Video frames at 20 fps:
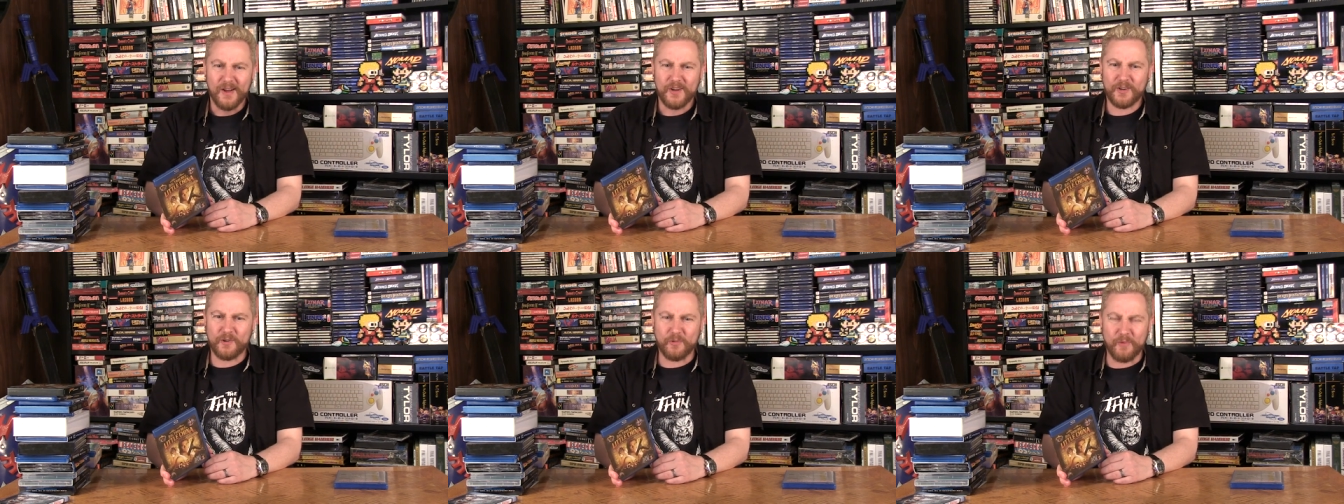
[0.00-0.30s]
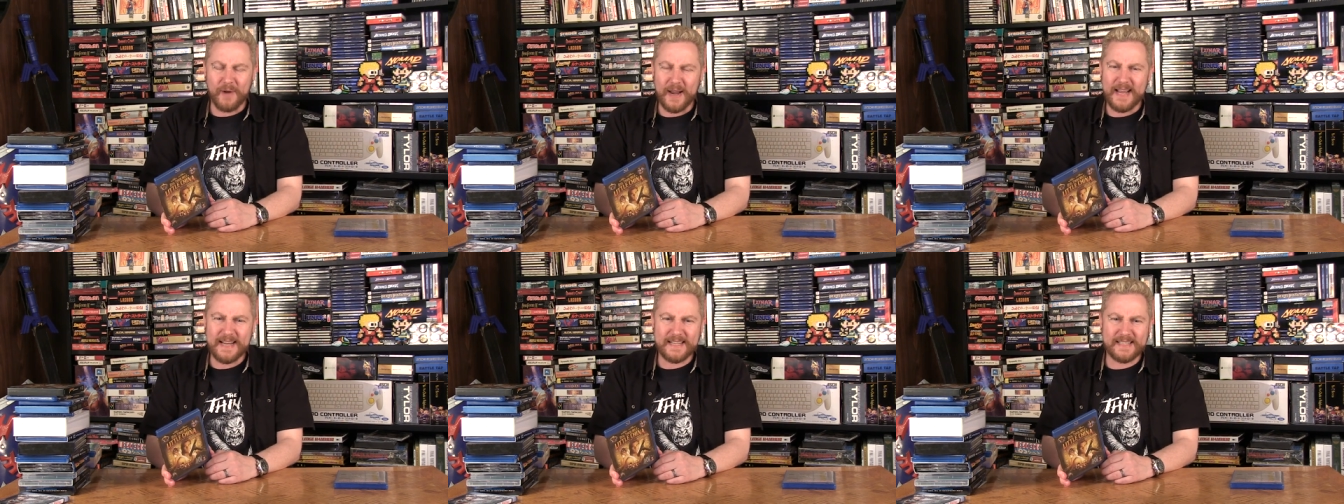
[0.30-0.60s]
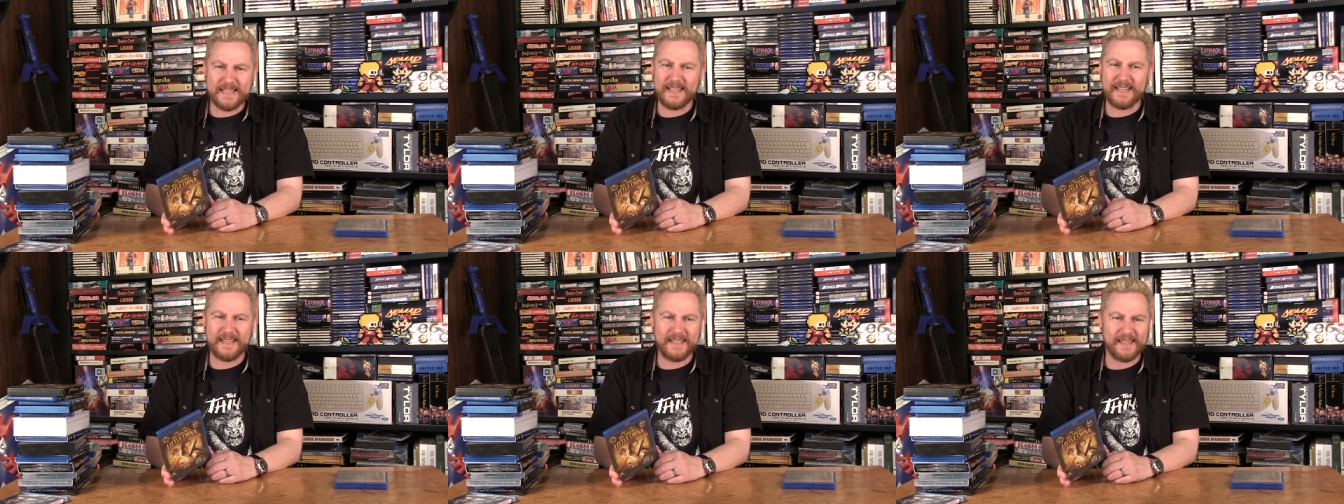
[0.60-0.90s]

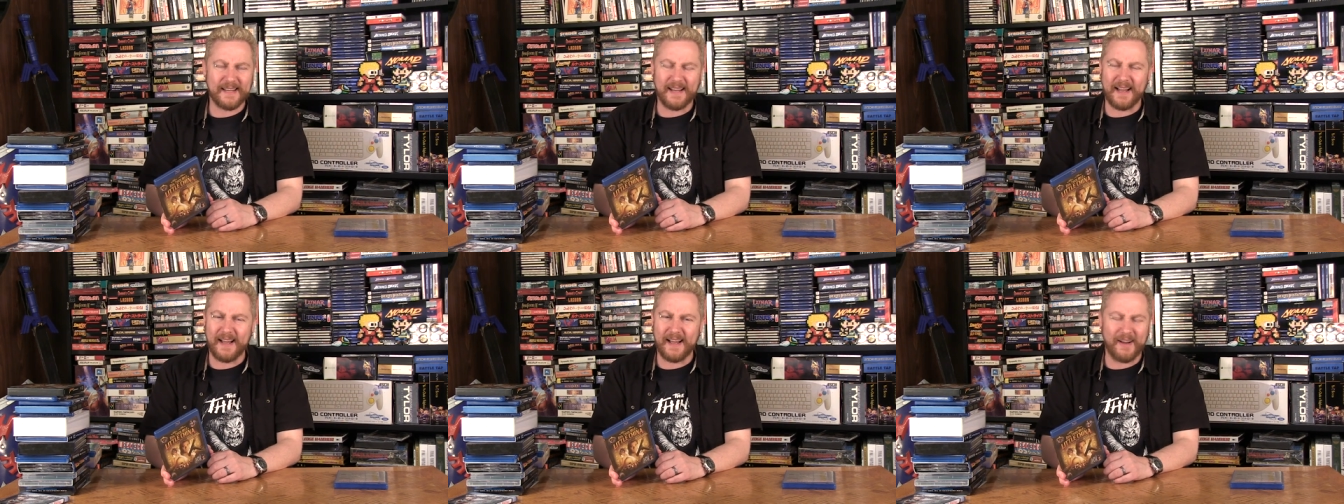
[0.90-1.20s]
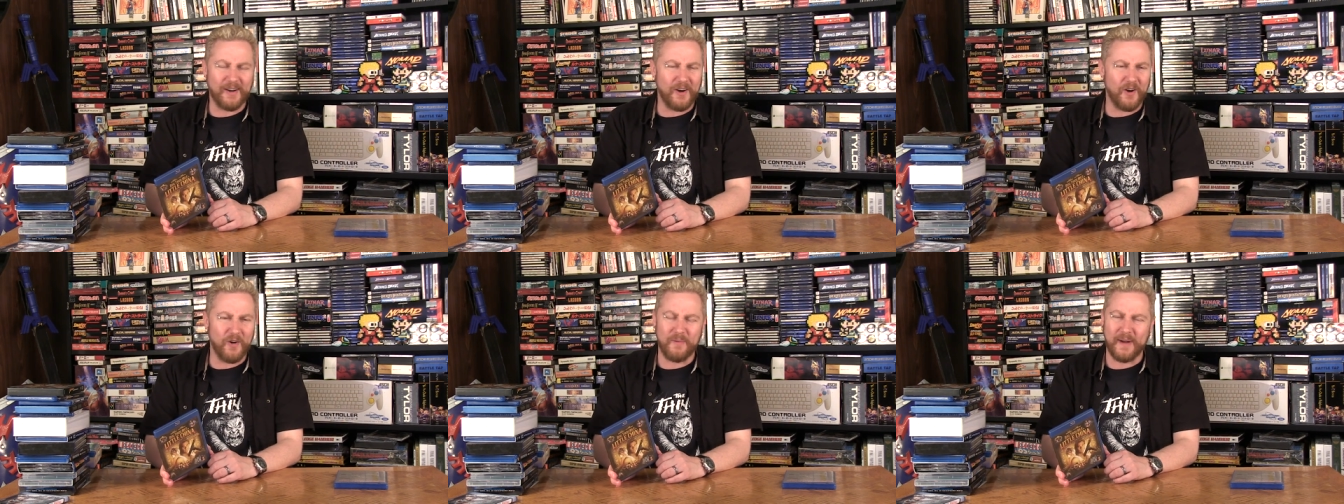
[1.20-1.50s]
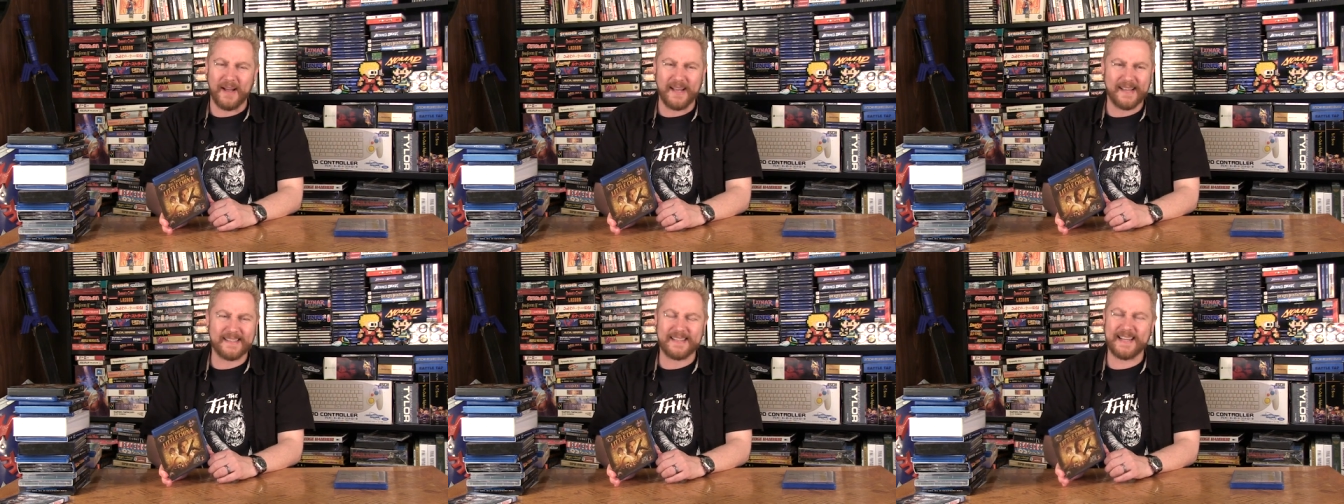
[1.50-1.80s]
crazy. Uh, oh
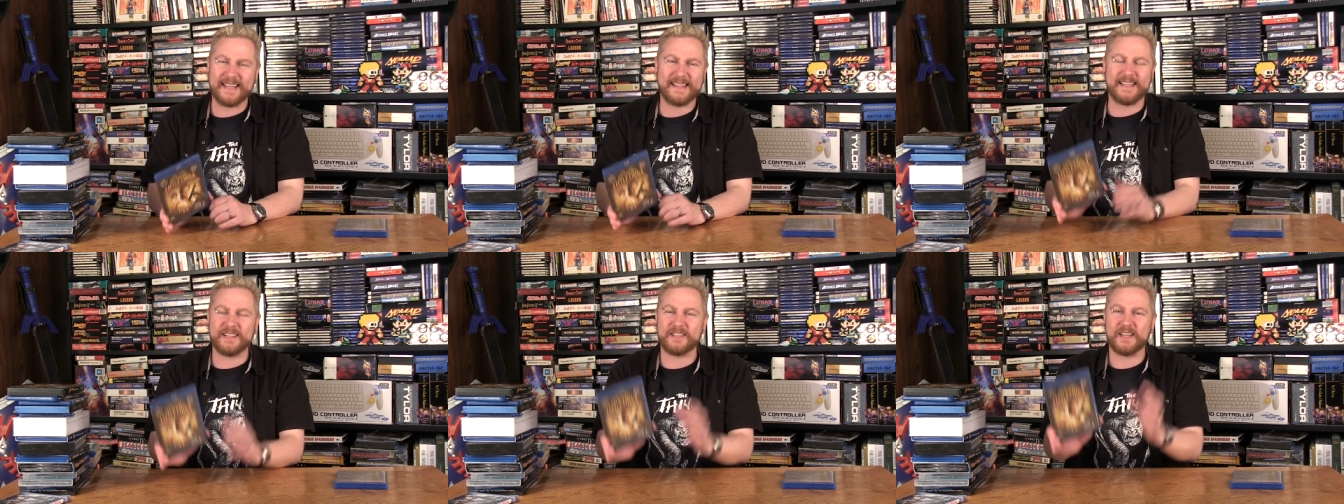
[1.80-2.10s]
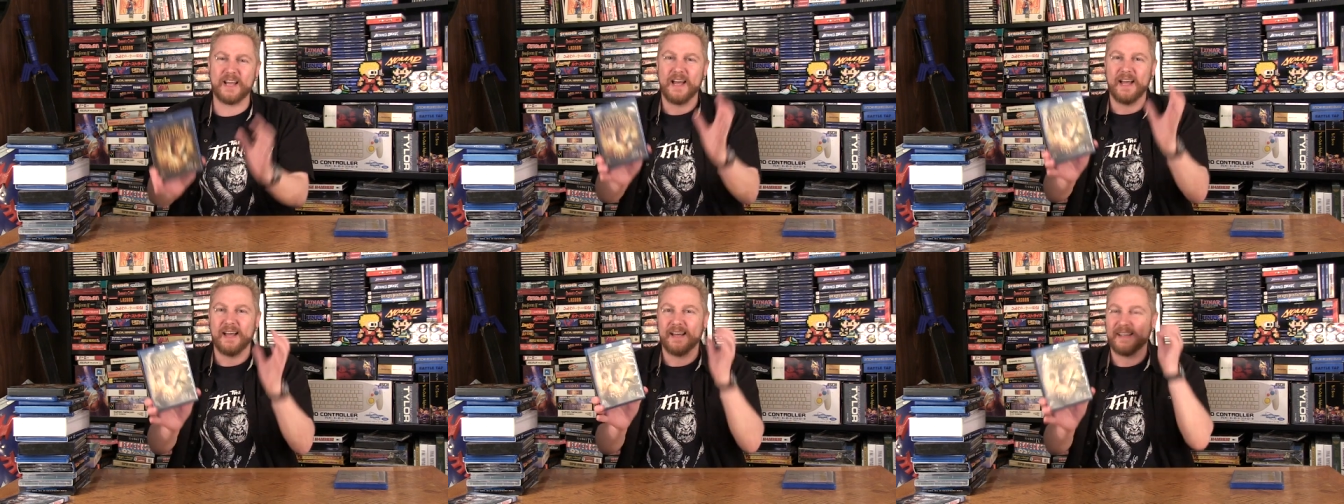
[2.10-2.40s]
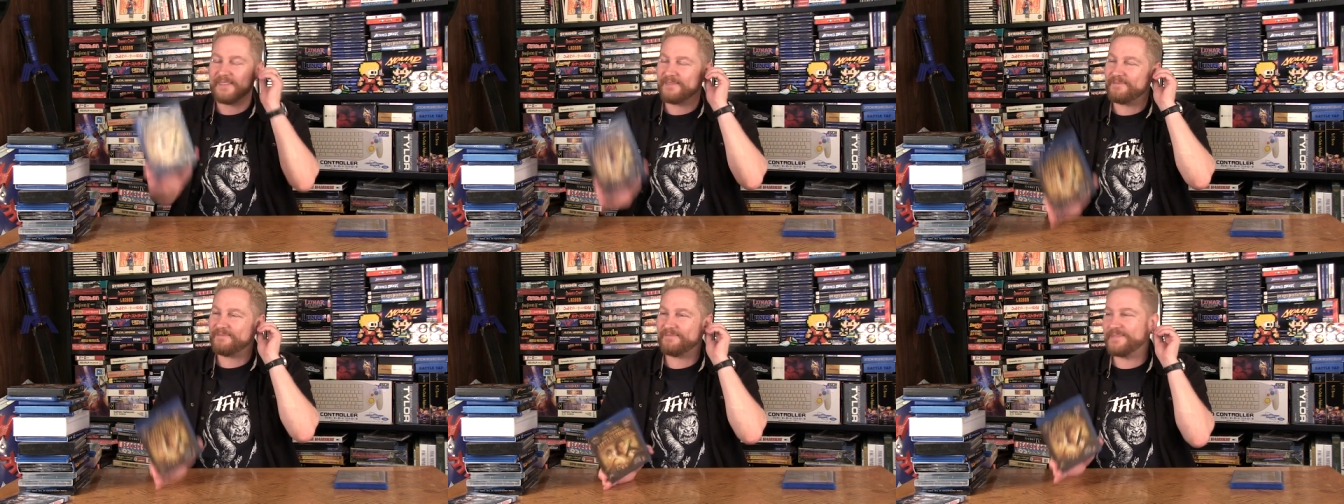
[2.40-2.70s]
my, like there's
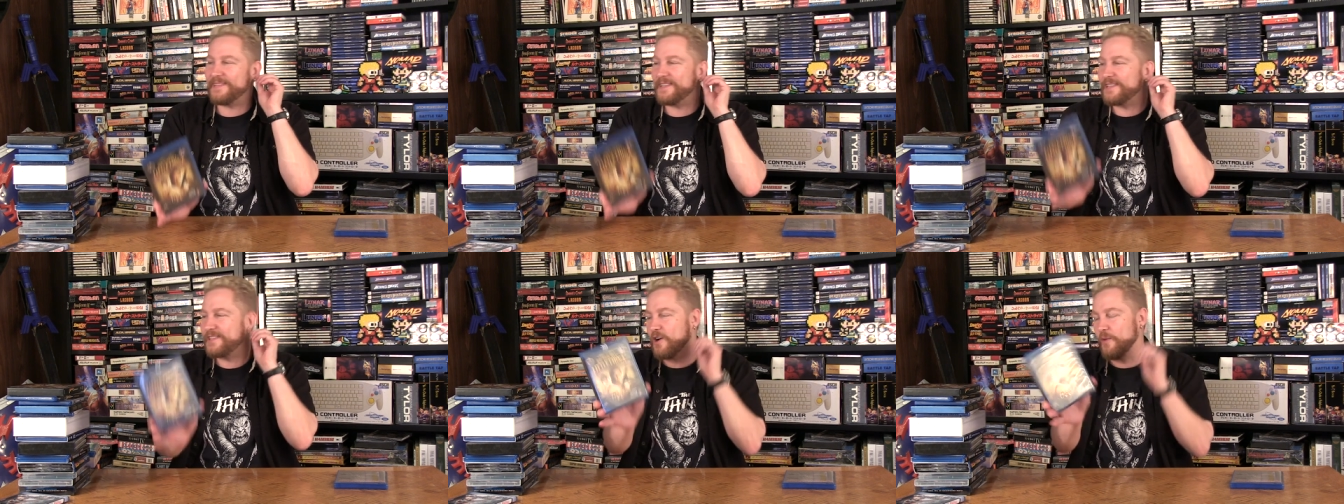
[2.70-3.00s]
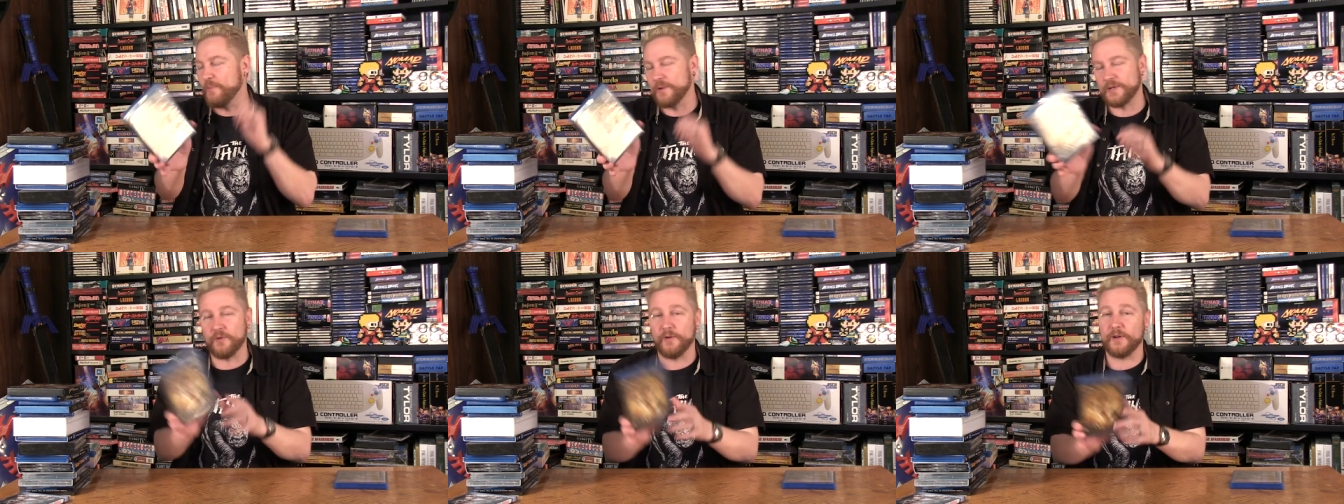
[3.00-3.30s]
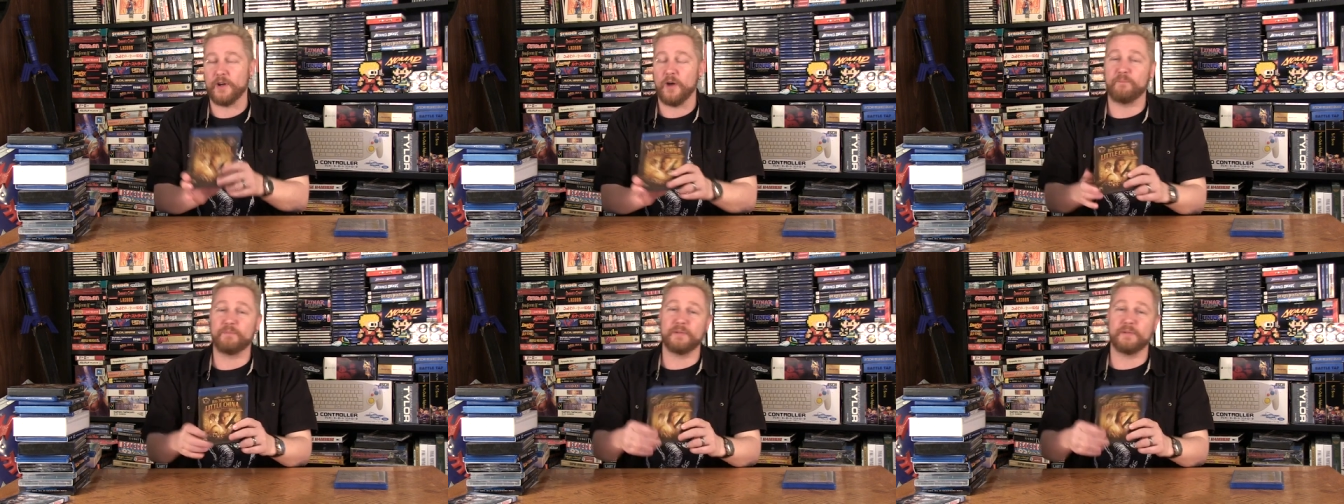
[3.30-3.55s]
there's so much going on.